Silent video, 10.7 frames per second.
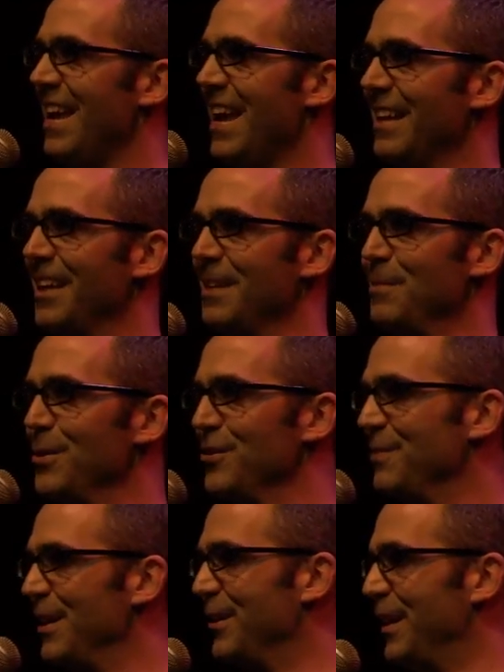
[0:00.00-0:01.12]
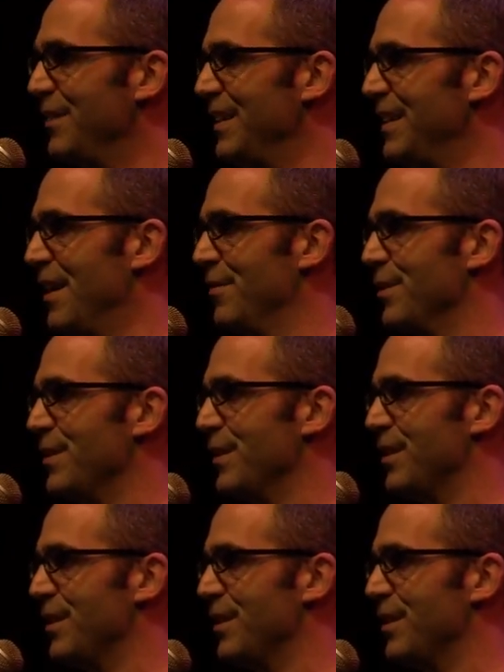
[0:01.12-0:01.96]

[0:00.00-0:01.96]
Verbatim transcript: And like most of my creative endeavors,